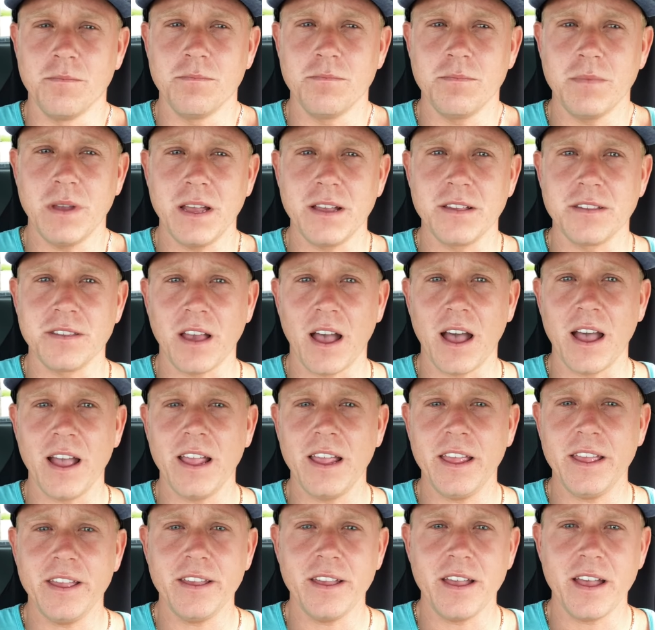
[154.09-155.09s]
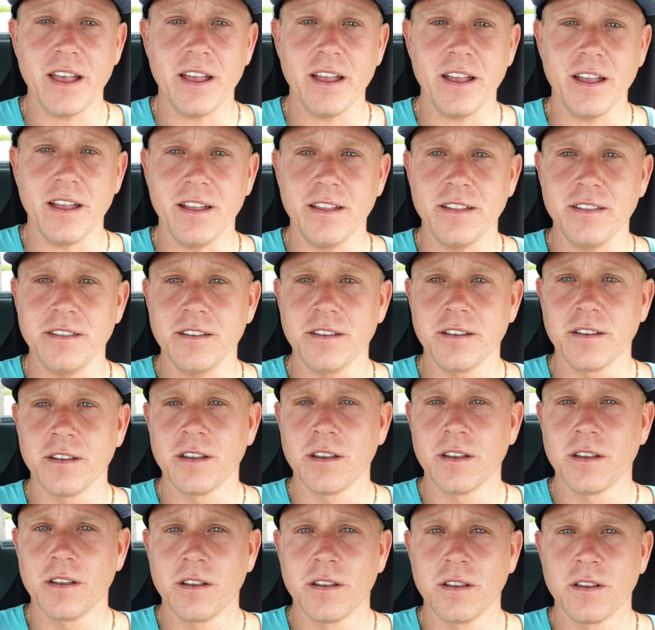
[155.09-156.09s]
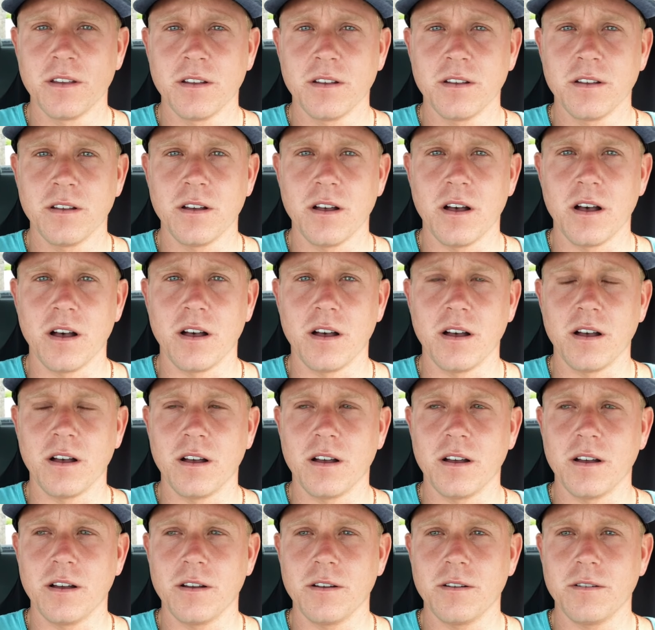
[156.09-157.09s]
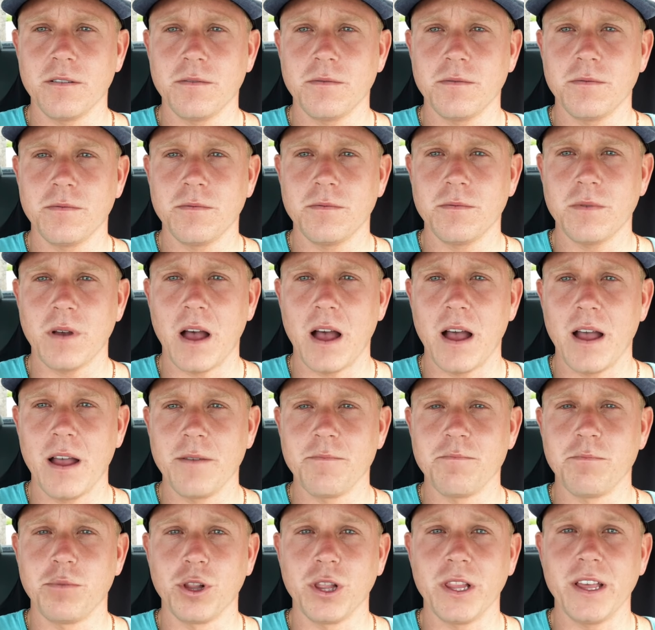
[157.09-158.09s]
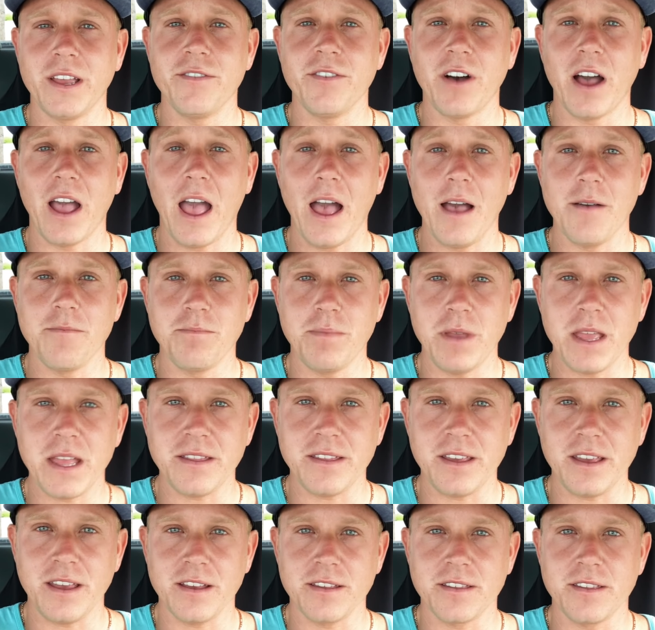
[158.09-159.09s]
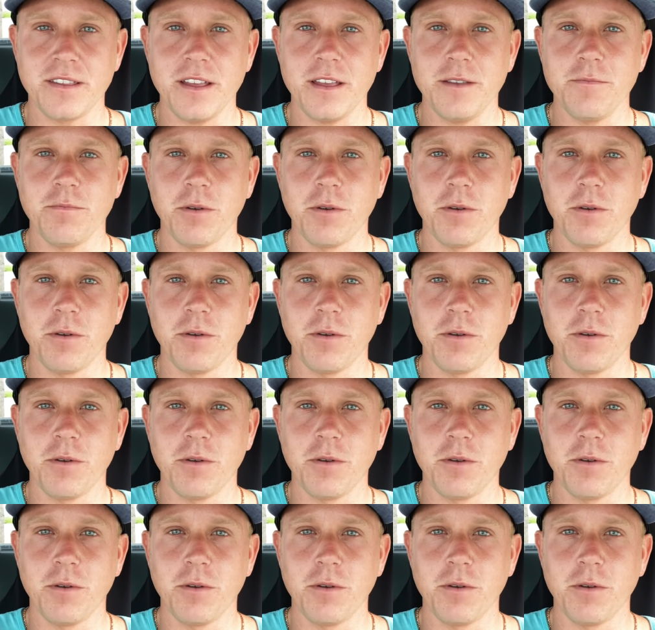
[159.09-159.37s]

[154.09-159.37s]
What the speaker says: anxiety, and I believe I had PTSD,